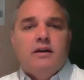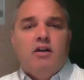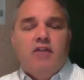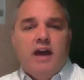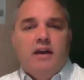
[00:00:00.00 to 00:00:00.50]

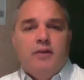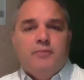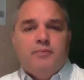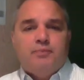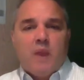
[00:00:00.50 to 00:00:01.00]
then
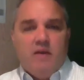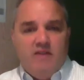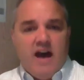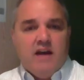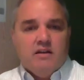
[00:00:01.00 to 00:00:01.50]

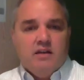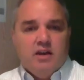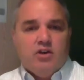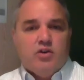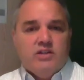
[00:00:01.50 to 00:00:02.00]
that
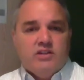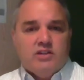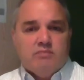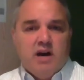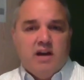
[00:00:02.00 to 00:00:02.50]
increases
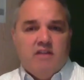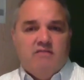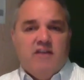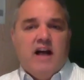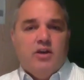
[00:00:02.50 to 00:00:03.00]
my
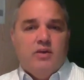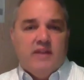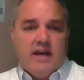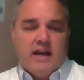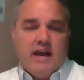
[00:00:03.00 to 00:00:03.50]
value in
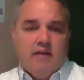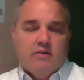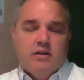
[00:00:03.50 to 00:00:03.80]
that account.